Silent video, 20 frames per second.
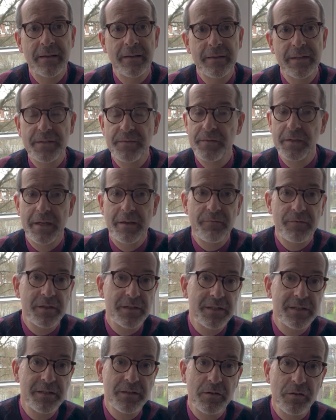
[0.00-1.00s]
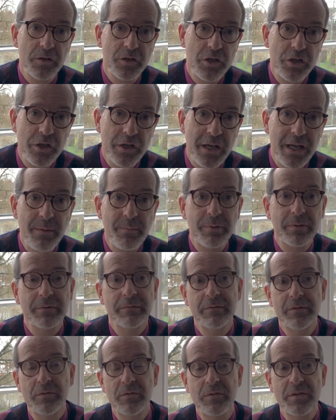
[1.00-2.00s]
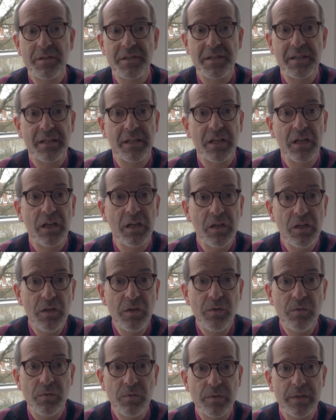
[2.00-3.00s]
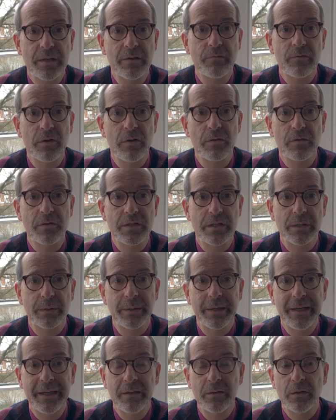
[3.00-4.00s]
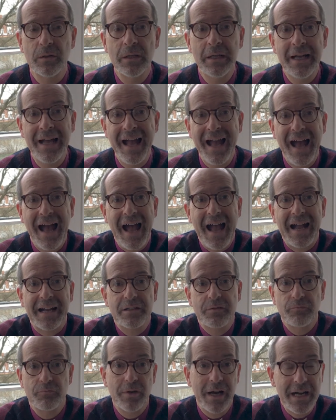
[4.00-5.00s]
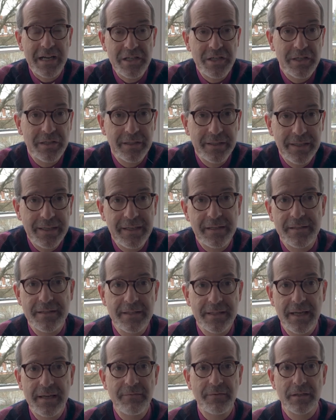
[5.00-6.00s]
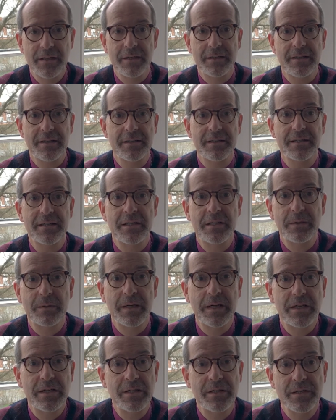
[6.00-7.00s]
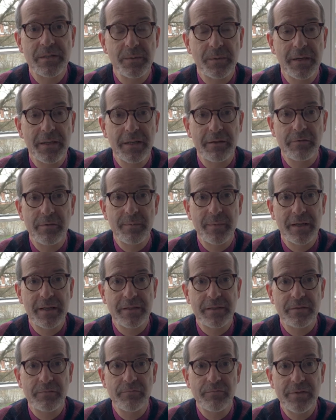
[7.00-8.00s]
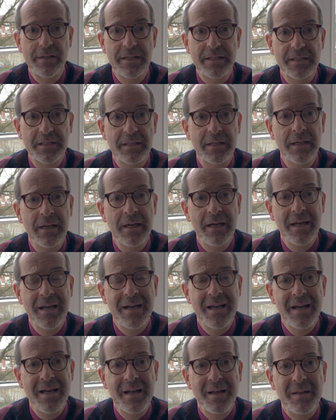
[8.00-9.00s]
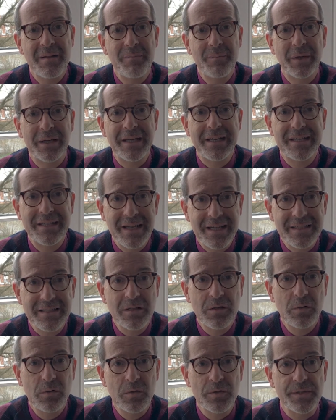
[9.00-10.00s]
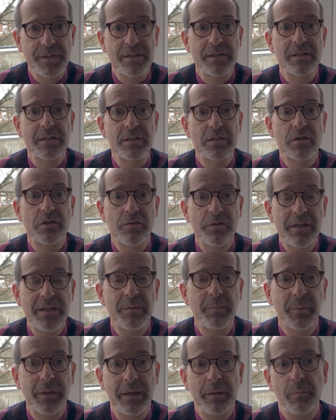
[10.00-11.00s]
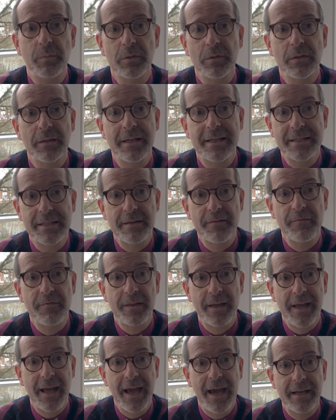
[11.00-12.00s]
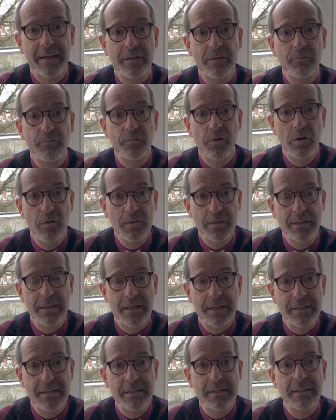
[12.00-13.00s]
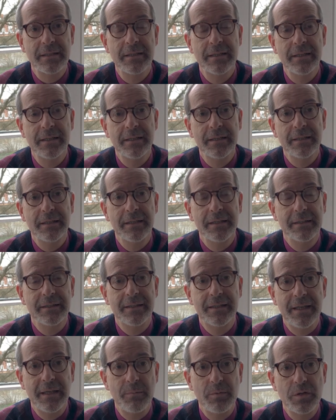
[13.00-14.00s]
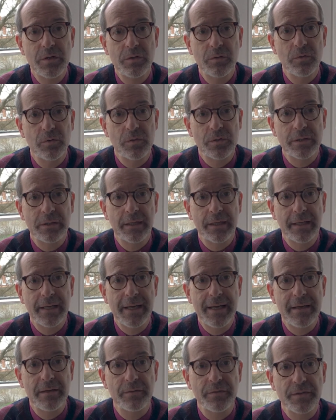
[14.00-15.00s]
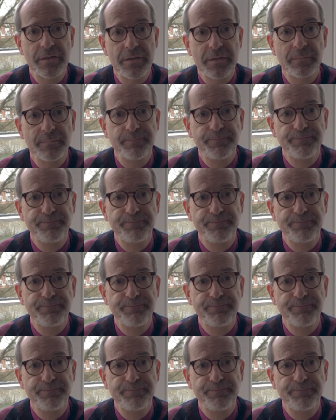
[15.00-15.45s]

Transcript: This forgiveness is not cheap, nor does it collude in wrongdoing or act rashly in safeguarding situations where there remains a risk. But it does cause us to treat people as if they hadn't wronged us and keep short accounts.